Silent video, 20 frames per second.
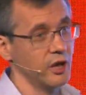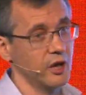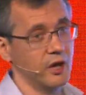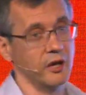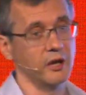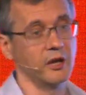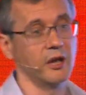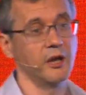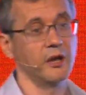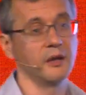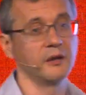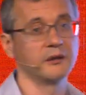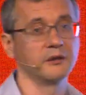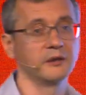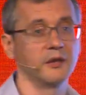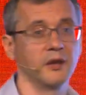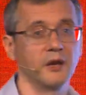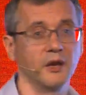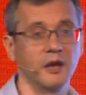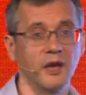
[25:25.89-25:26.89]
against
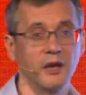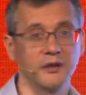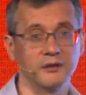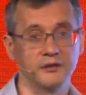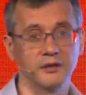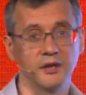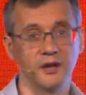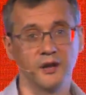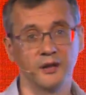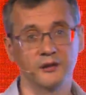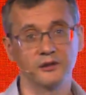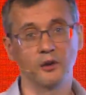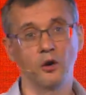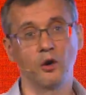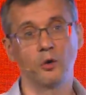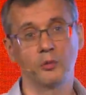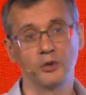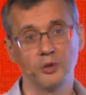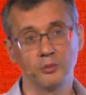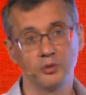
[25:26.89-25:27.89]
the SDX
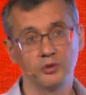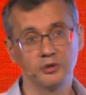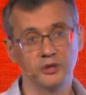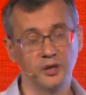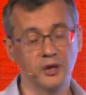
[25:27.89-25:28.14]
Omnibus